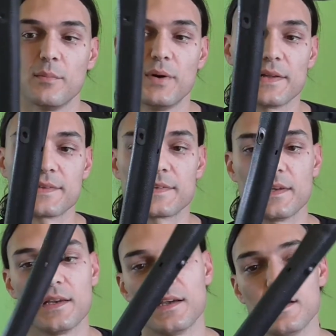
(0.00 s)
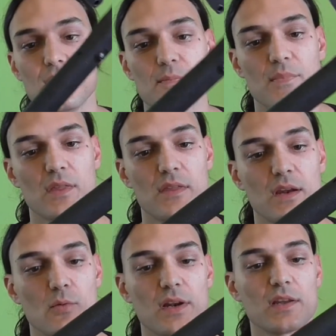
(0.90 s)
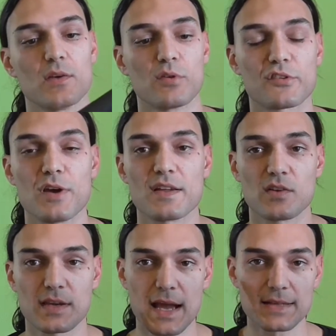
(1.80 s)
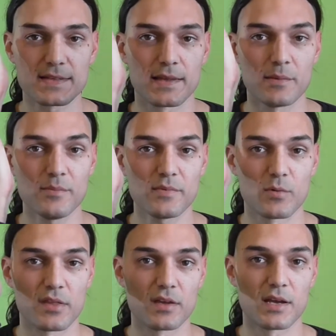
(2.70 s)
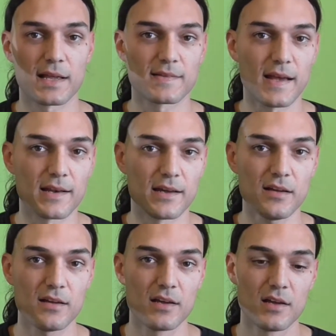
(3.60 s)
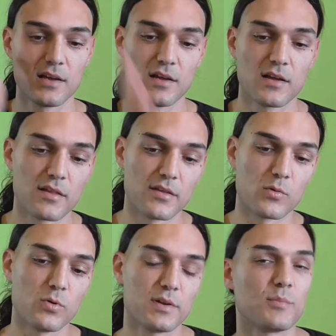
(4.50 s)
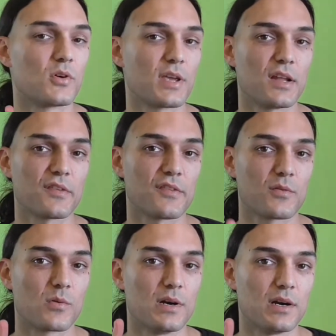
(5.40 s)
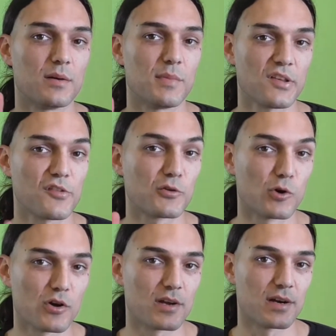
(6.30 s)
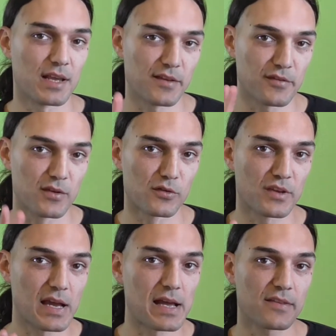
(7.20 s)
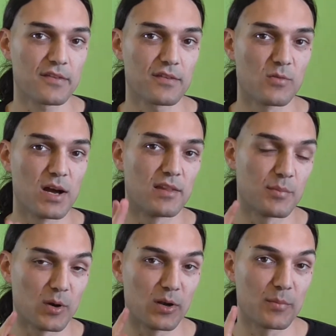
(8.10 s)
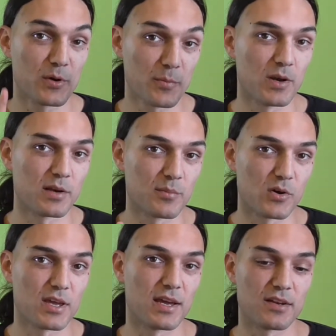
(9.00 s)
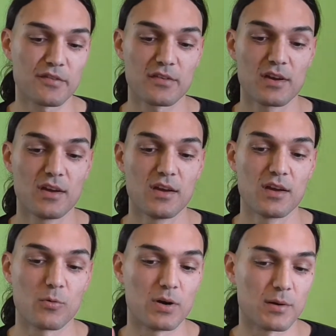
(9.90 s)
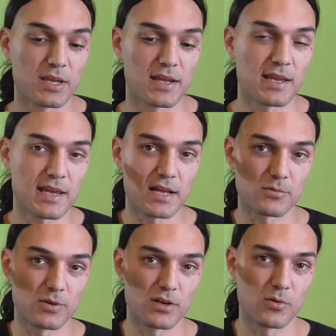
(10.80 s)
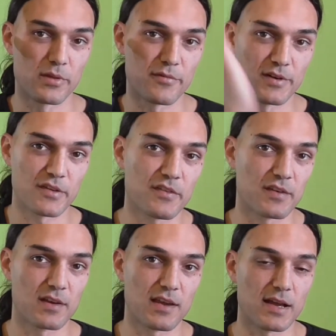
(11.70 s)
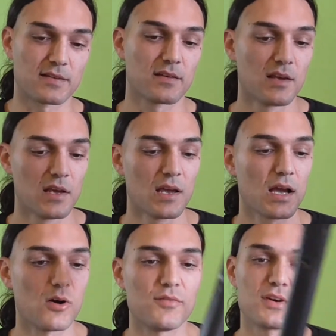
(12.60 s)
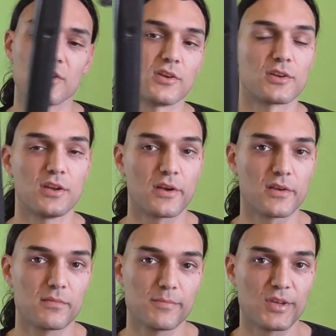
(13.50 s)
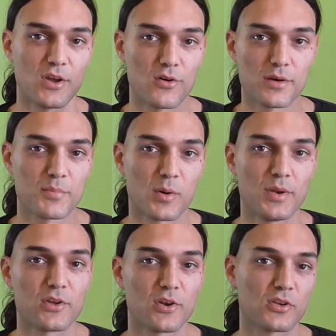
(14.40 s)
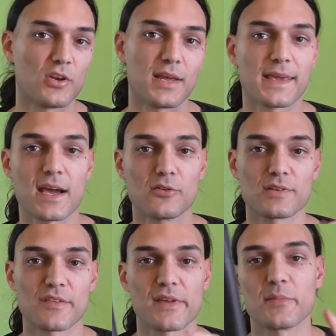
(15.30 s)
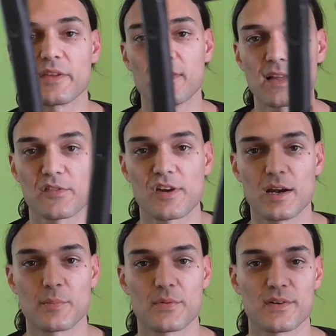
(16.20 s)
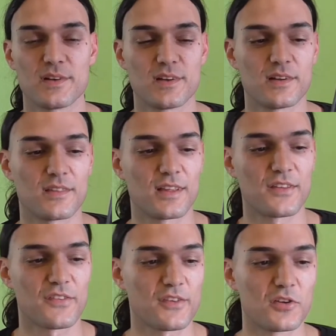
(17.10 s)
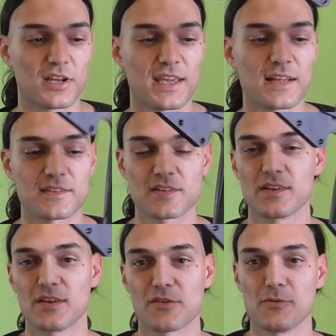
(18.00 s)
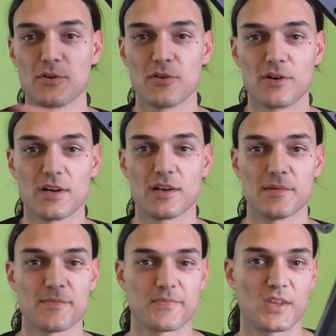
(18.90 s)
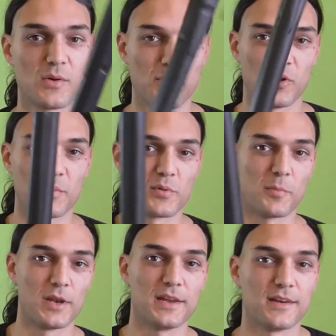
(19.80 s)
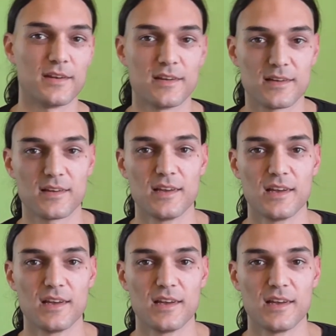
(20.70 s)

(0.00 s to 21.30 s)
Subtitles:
But then when he was trying to cut them with a katana, the wooden bookends were much stronger against those cuts, while the polypropylene bookends were getting cut, you know, with the first cut. However, you're not gonna, you know, probably you're not gonna encounter something that sharp that's gonna cut through your, you know, polypropylene